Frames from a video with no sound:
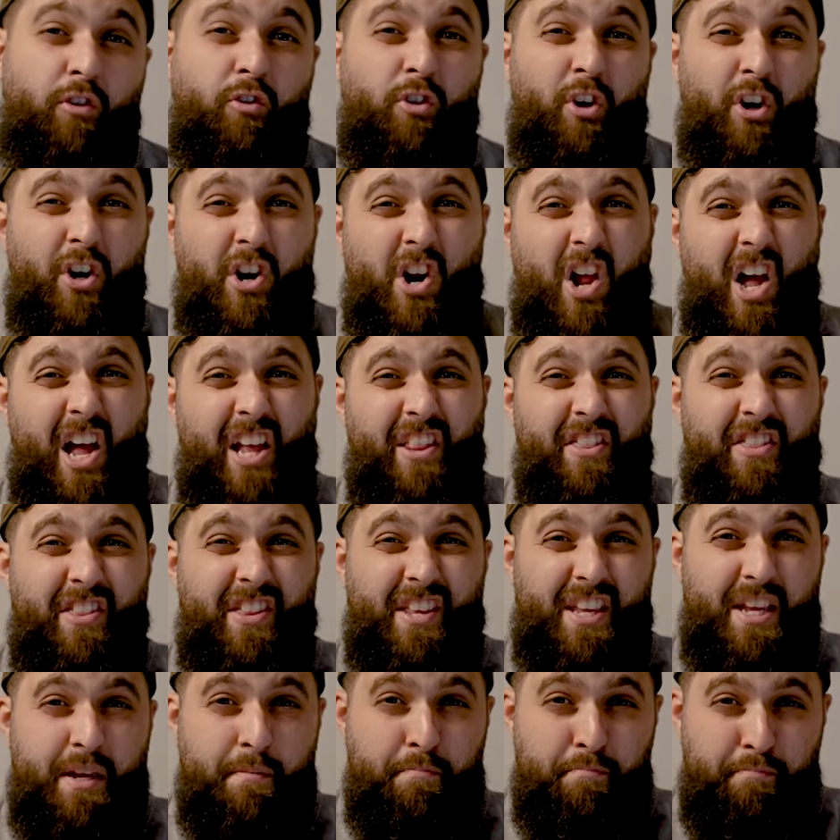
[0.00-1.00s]
turn on
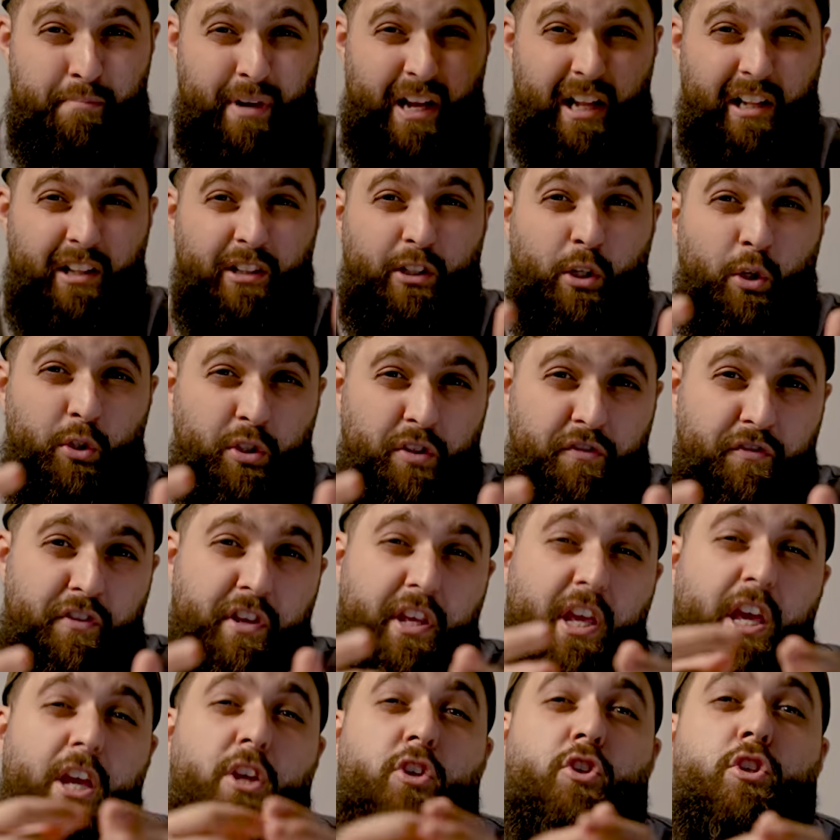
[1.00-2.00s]
the bell
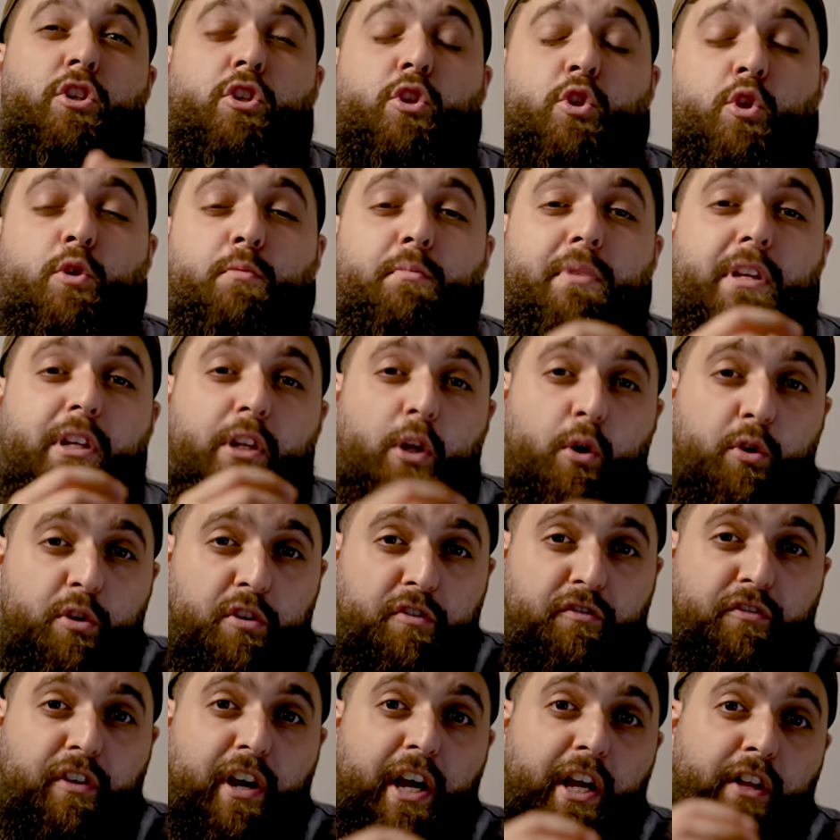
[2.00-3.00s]
notifications to be
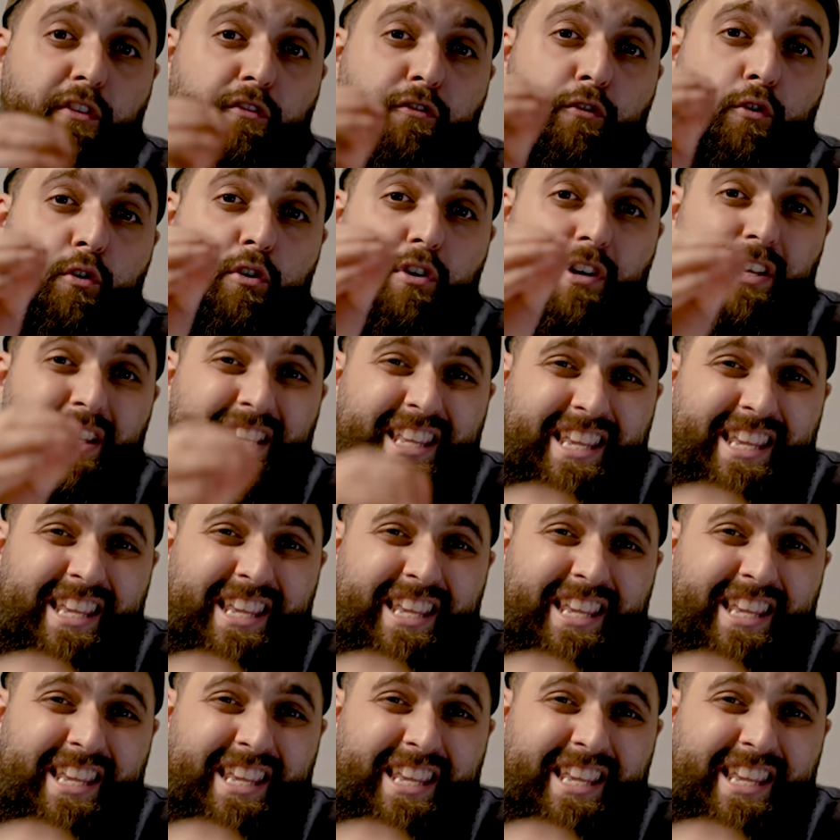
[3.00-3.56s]
notified for